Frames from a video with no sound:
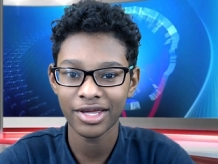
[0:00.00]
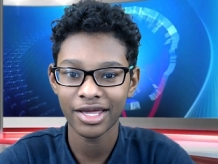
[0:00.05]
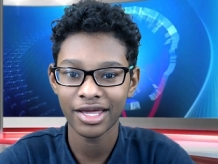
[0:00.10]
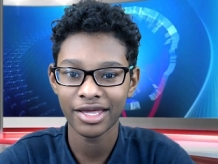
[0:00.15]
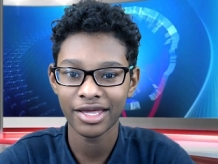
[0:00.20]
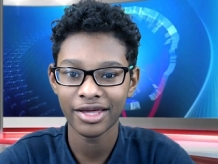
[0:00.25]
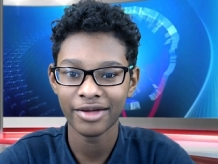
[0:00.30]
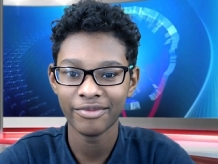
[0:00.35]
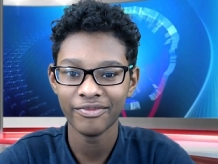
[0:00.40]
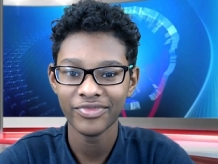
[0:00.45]

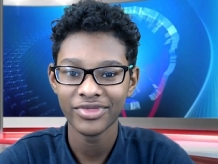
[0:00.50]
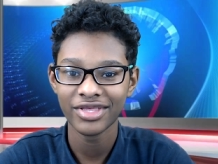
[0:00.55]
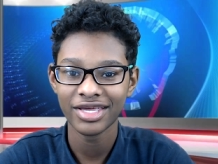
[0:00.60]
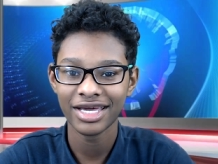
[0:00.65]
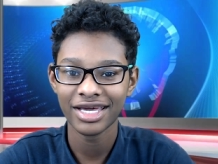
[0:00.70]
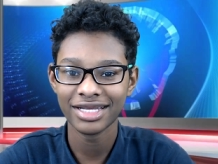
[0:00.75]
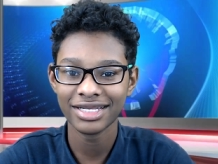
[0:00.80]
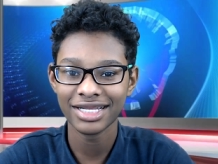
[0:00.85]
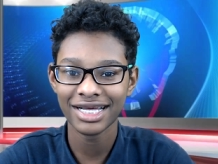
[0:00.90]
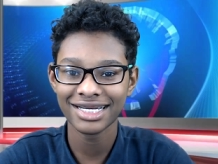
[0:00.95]
a.m.
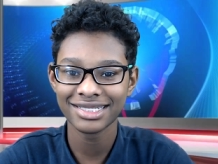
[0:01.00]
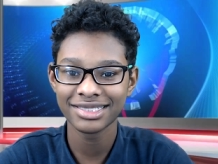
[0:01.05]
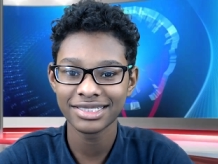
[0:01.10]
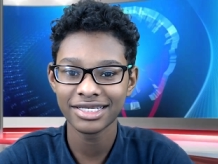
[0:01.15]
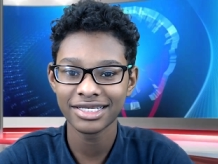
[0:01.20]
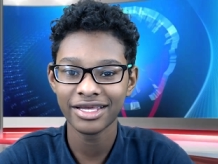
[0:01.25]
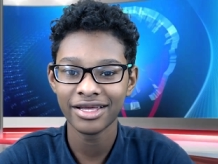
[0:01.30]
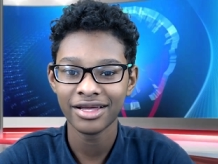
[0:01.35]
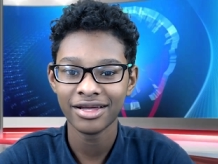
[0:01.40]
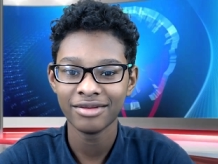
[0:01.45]
And
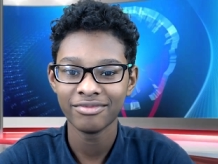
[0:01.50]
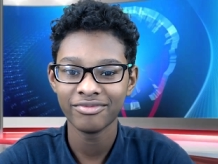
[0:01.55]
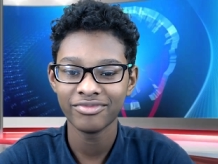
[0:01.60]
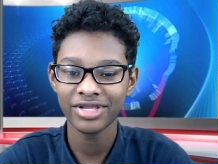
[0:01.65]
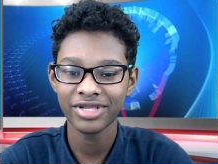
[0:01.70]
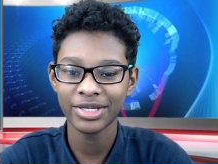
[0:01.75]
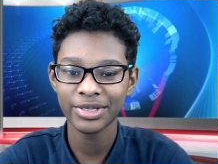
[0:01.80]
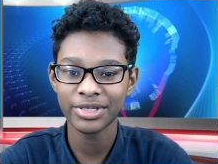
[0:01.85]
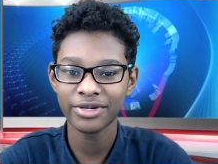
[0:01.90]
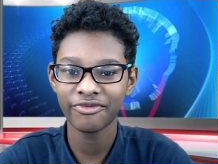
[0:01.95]
lastly,
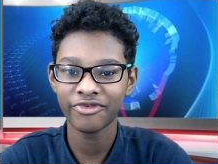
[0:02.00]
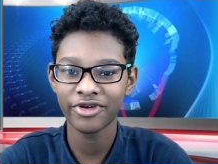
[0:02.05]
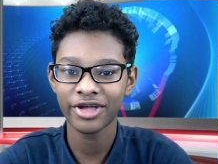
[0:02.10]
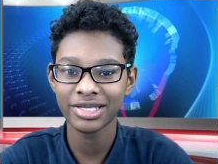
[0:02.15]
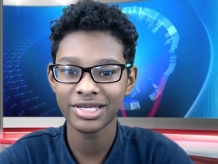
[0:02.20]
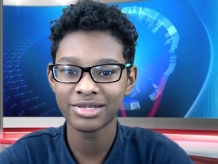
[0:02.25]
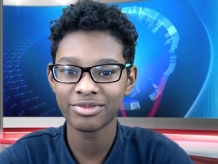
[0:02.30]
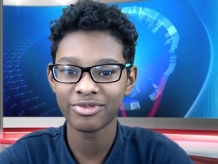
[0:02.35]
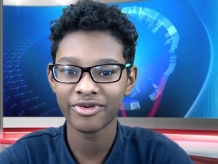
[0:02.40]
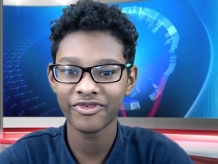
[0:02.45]
please don't forget
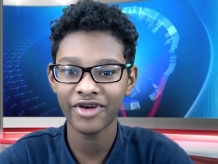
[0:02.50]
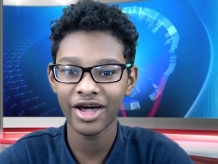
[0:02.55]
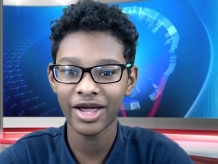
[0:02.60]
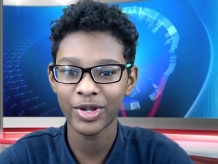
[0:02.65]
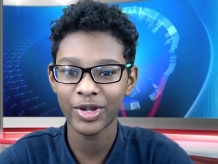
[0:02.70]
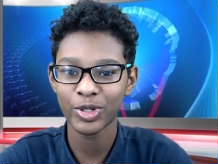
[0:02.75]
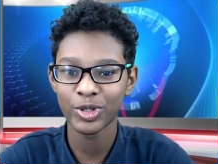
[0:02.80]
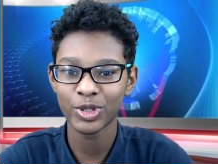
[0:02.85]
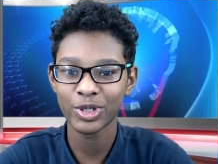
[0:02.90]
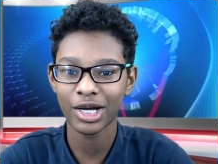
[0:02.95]
to provide
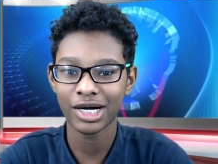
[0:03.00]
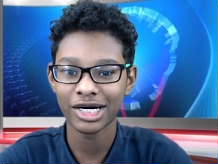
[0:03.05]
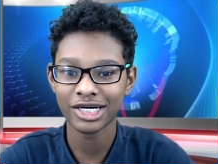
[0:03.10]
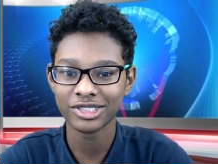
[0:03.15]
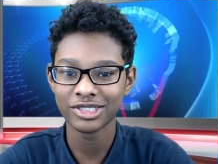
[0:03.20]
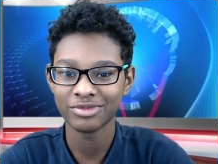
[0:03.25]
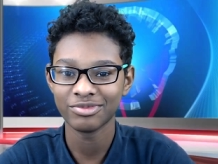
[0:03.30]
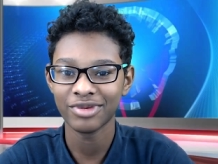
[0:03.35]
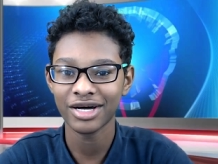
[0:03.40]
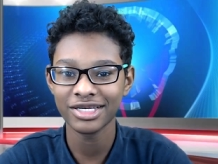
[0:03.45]
your scholars
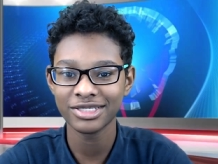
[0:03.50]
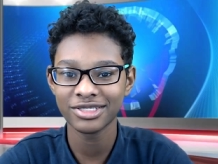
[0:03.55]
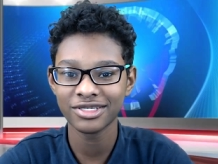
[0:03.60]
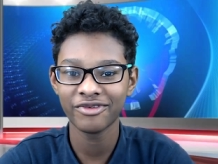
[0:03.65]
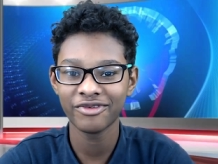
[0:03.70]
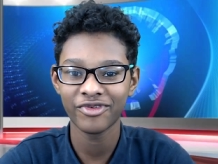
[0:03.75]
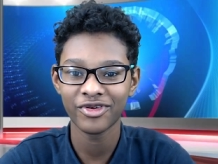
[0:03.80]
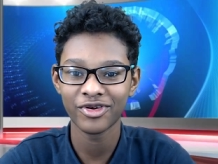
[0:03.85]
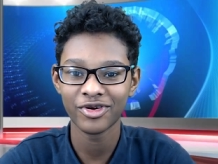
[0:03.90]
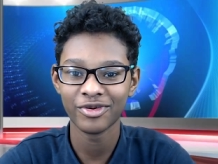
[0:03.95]
with
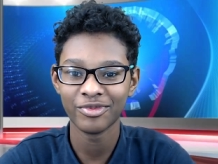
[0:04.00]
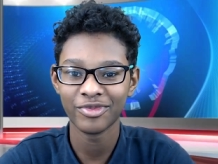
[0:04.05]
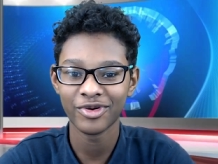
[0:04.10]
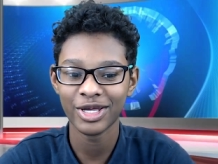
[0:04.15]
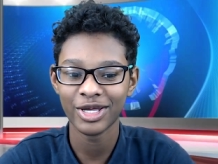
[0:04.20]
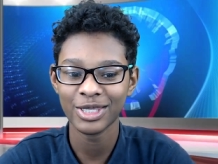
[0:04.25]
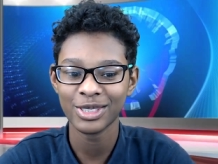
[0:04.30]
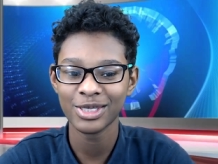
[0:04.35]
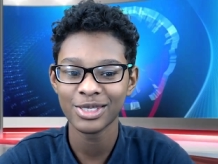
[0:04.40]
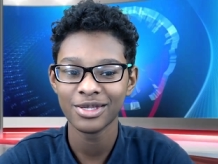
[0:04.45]
positive hero
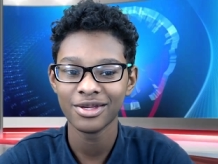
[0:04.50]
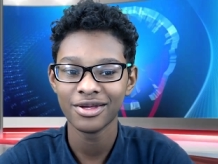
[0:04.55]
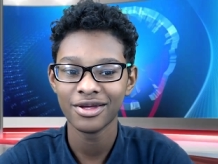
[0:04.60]
points.